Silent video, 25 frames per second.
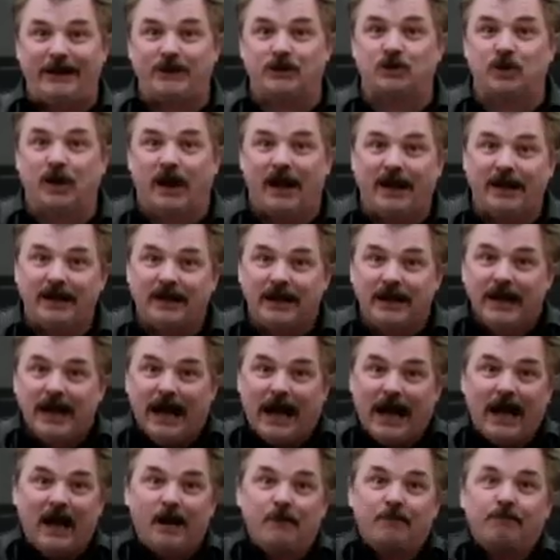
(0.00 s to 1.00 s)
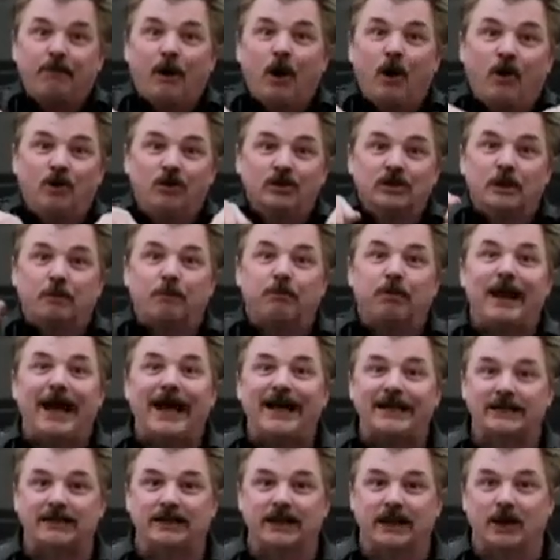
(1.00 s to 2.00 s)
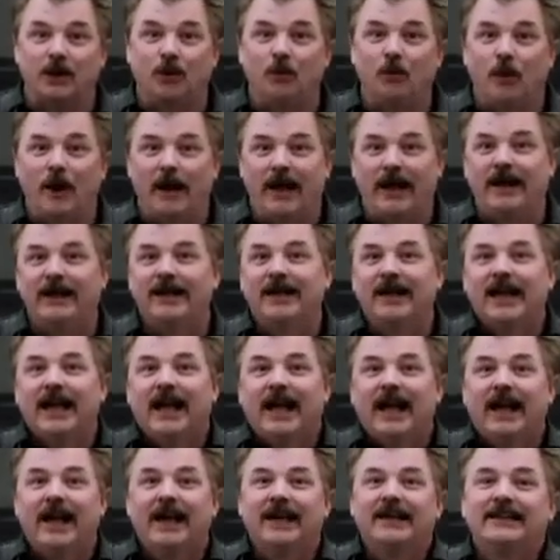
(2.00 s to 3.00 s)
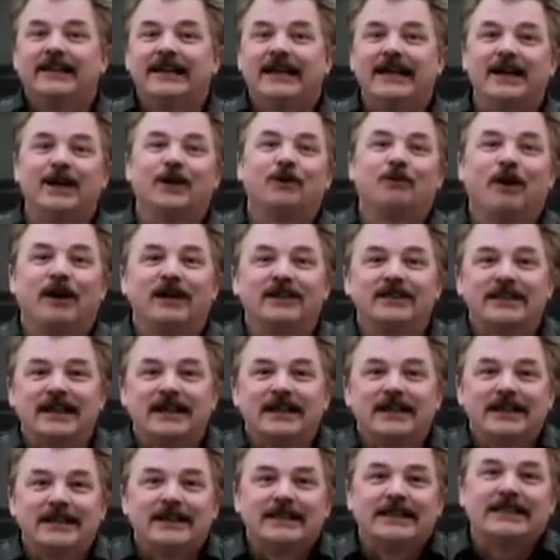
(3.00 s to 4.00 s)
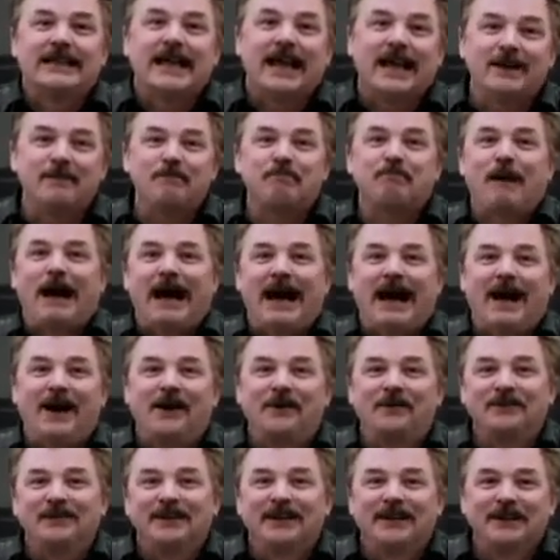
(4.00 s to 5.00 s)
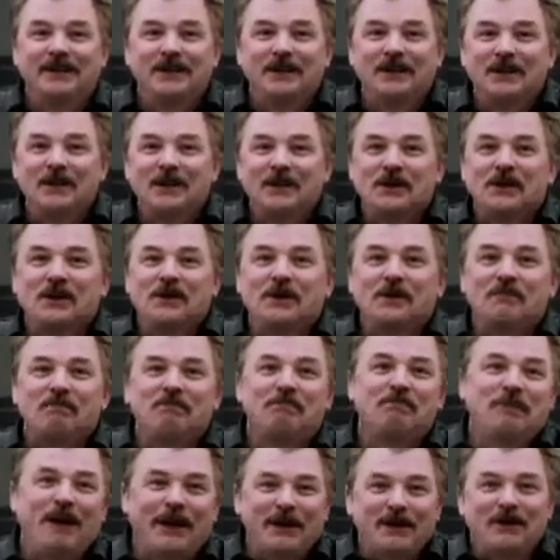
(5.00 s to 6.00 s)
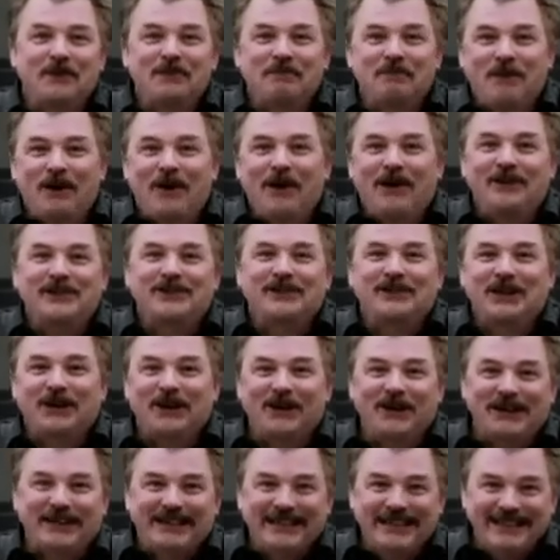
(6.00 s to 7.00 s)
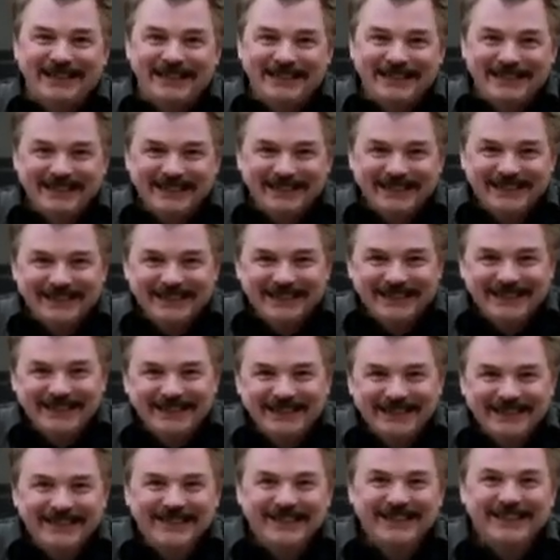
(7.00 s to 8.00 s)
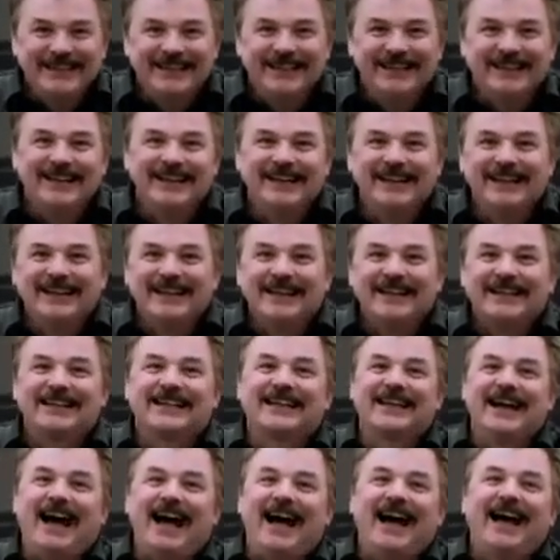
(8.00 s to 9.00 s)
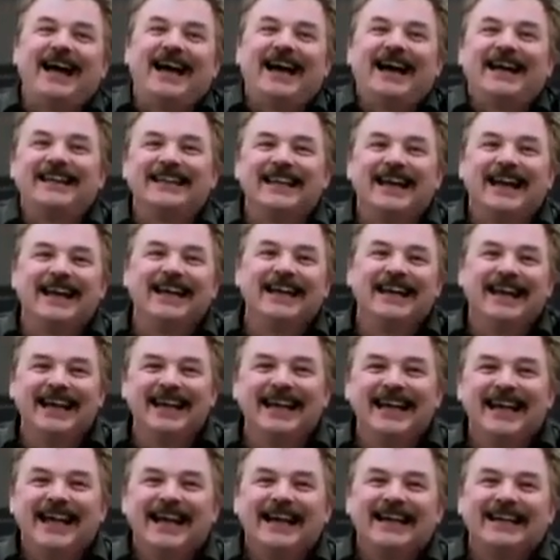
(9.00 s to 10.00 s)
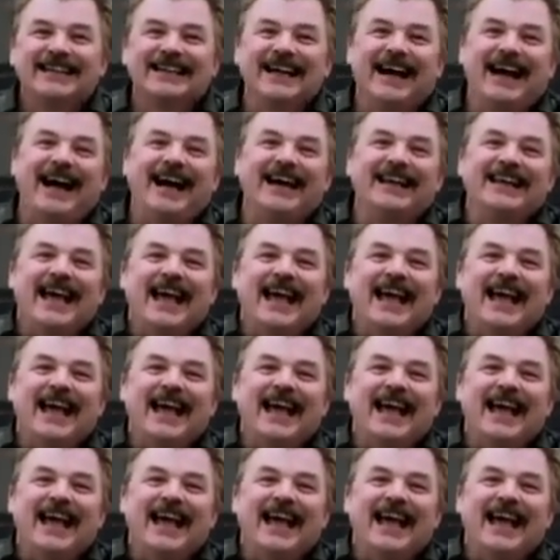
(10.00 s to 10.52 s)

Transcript: truck. I pulled the plastic away, and here was a 10-pound butterball turkey. God